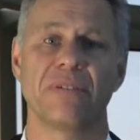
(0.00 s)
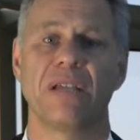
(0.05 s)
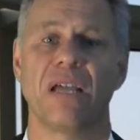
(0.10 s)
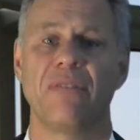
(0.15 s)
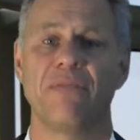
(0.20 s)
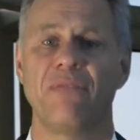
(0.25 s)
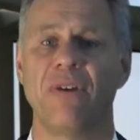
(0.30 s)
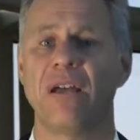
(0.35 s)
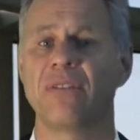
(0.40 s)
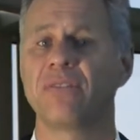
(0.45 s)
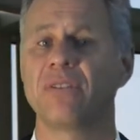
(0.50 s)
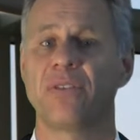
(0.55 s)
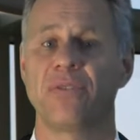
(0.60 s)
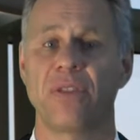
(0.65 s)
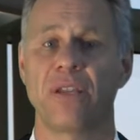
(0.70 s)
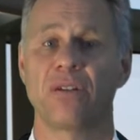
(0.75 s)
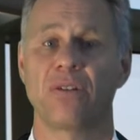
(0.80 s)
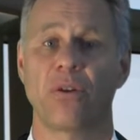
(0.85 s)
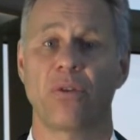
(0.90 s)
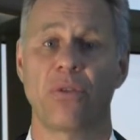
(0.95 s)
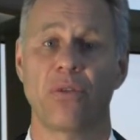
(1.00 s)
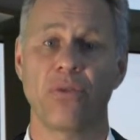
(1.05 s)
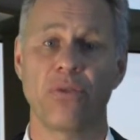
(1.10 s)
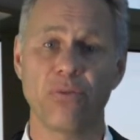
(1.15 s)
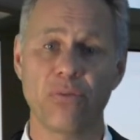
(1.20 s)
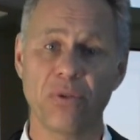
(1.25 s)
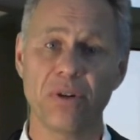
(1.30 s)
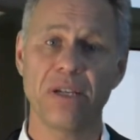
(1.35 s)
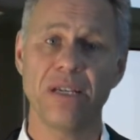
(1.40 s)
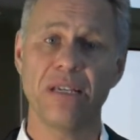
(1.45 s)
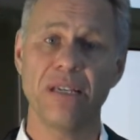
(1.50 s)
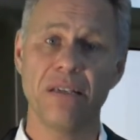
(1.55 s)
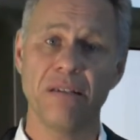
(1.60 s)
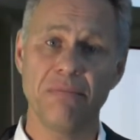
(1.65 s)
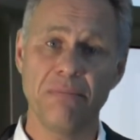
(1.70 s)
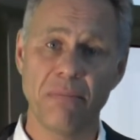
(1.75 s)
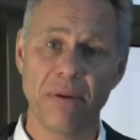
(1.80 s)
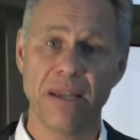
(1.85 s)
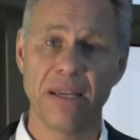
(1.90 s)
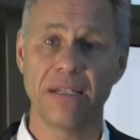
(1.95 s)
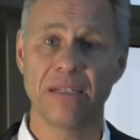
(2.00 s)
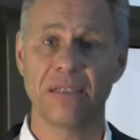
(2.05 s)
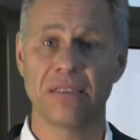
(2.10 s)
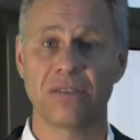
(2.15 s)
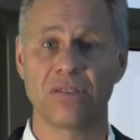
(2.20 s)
and found that there are three main